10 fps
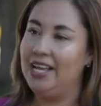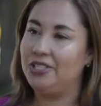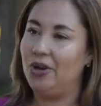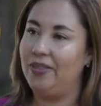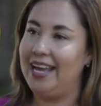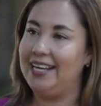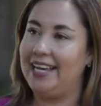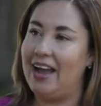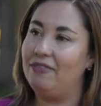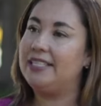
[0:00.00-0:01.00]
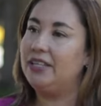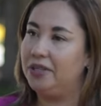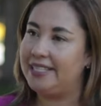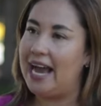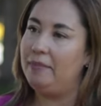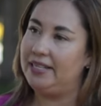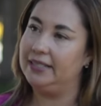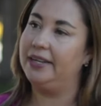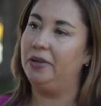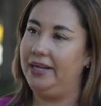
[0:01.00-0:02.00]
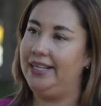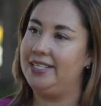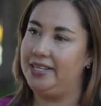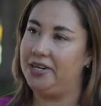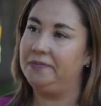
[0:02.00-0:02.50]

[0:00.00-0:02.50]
so that every single time it's a little bit easier.